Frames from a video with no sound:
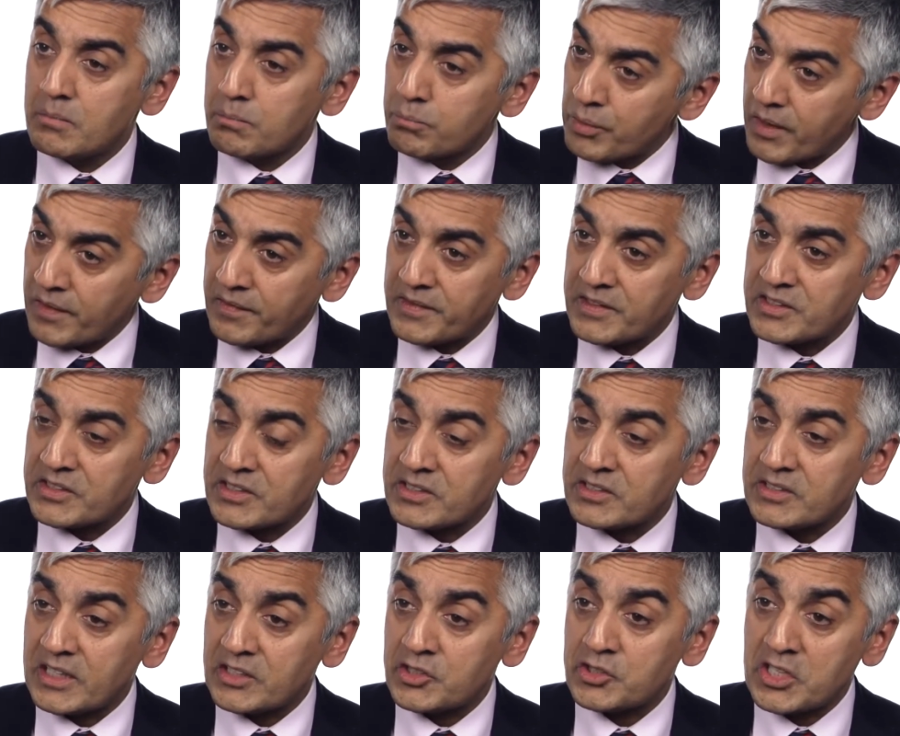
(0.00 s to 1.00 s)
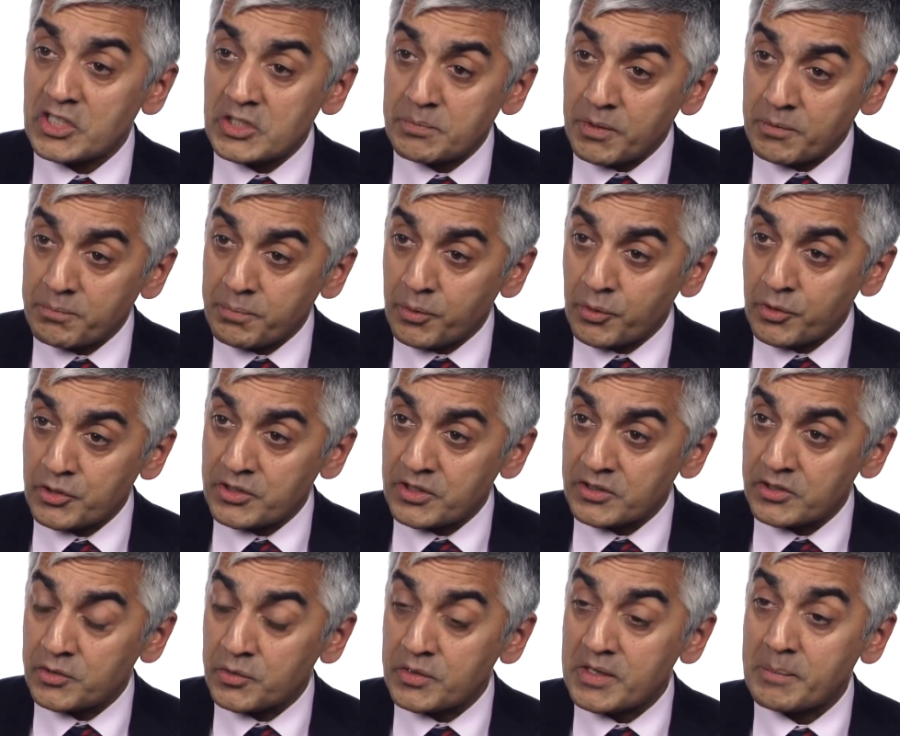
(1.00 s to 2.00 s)
breathlessness that's
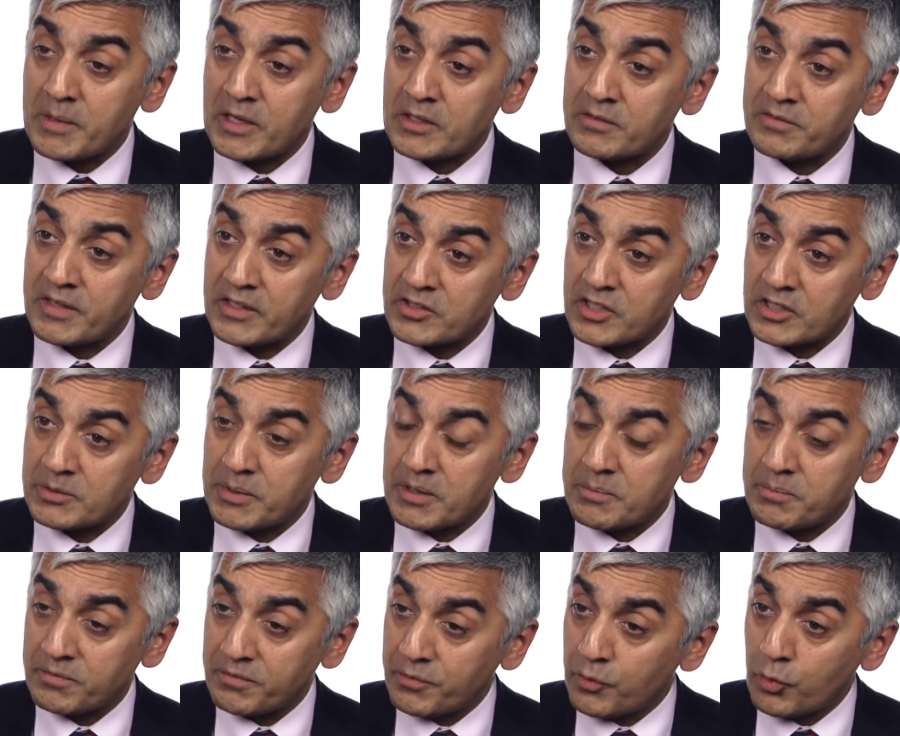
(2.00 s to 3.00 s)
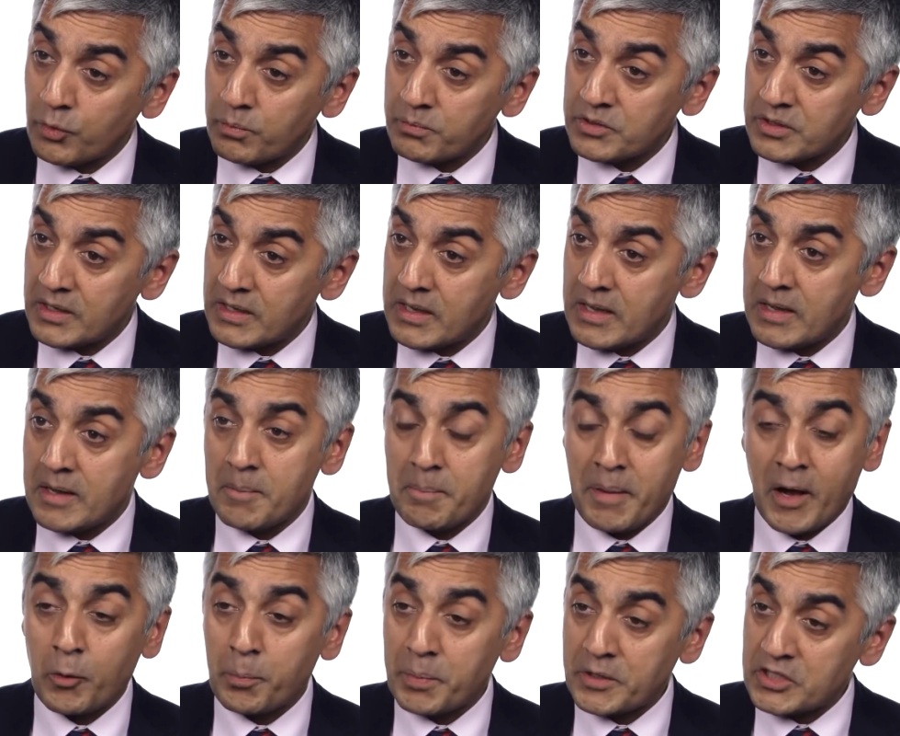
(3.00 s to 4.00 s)
disproportionate to the amount of exercise being performed,
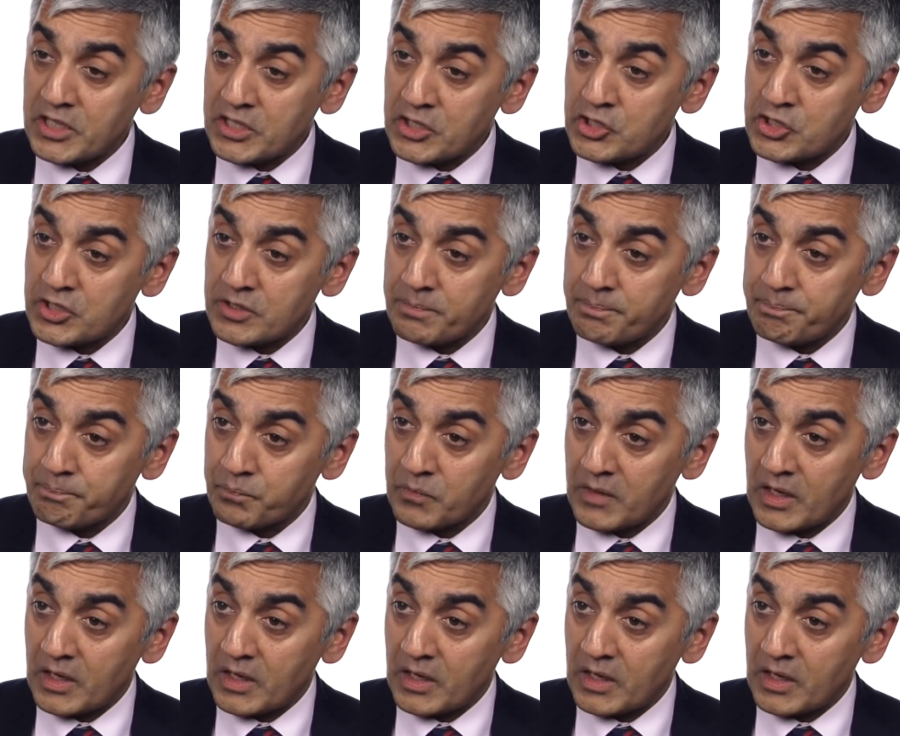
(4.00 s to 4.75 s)
palpitation,